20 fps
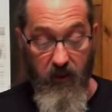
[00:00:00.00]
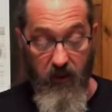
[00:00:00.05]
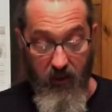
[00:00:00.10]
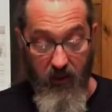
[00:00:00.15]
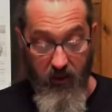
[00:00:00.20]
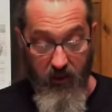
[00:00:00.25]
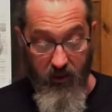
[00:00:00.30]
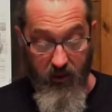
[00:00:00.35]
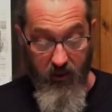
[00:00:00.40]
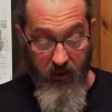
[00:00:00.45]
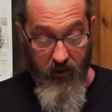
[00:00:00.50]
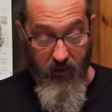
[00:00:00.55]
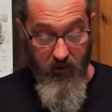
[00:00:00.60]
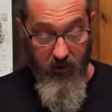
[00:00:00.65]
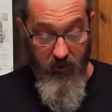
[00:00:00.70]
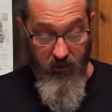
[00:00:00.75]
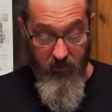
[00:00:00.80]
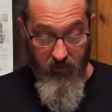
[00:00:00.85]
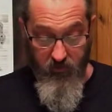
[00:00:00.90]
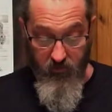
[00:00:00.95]

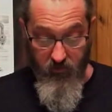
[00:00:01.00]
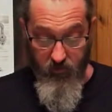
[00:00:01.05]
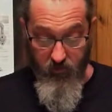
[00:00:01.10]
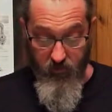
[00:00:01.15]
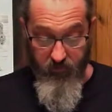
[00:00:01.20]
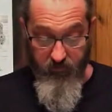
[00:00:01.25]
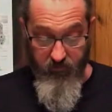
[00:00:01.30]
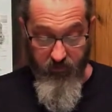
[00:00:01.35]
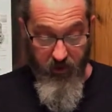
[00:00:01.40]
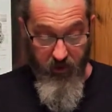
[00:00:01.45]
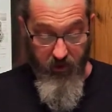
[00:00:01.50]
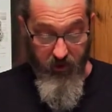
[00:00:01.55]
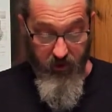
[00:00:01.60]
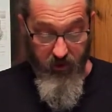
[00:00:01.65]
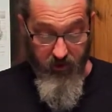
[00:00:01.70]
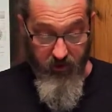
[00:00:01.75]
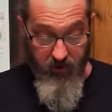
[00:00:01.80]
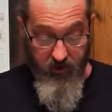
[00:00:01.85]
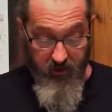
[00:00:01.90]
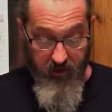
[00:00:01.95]
and we've got
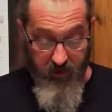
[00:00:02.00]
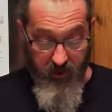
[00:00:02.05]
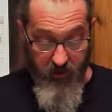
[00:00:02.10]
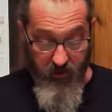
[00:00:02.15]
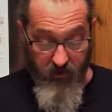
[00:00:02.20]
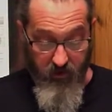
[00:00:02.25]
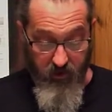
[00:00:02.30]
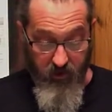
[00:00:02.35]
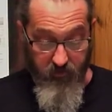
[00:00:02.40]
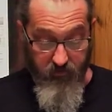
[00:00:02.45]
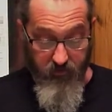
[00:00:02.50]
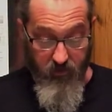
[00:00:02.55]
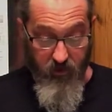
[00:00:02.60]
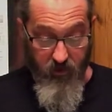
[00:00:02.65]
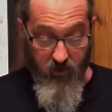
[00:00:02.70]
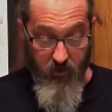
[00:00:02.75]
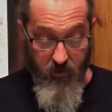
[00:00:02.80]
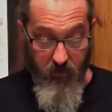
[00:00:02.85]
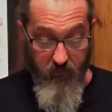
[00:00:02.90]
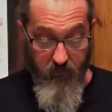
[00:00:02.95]
good diagrams
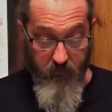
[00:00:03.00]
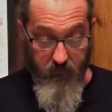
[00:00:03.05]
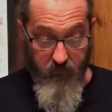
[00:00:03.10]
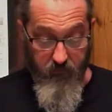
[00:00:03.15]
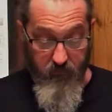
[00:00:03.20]
on